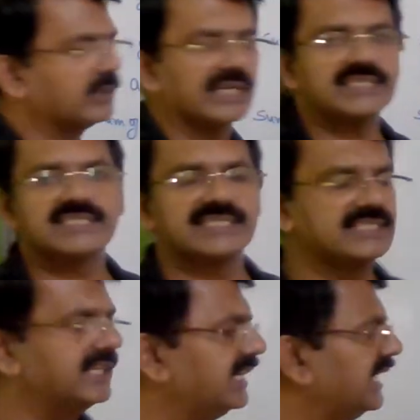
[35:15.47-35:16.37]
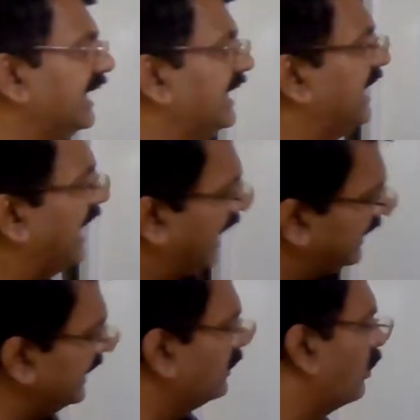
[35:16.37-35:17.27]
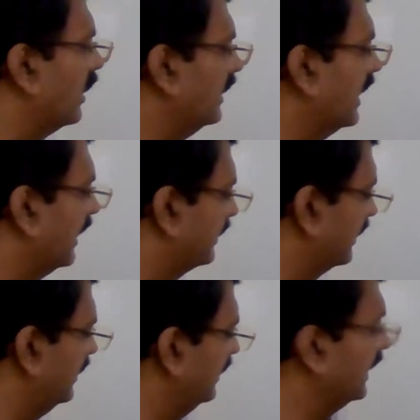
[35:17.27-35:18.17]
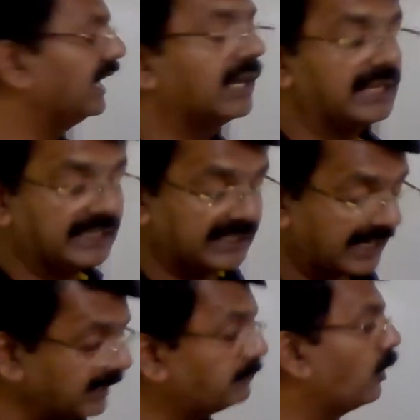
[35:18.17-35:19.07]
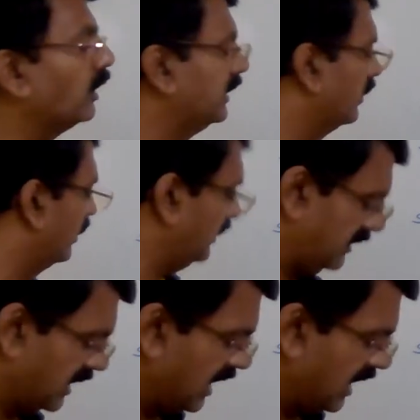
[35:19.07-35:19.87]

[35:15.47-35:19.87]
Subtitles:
can see in any quadrilateral, in any polygon,